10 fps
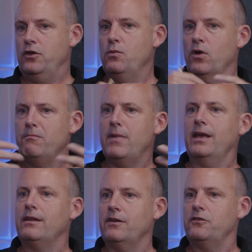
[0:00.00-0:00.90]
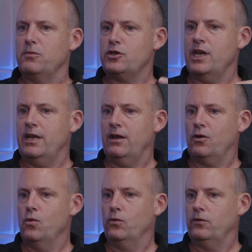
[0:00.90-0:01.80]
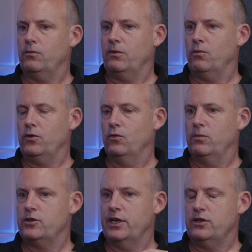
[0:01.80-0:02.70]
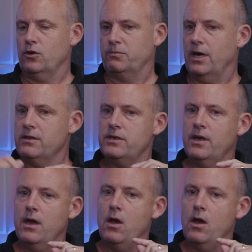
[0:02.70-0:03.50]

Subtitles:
you want to make this machine in accordance with what your machine shop does.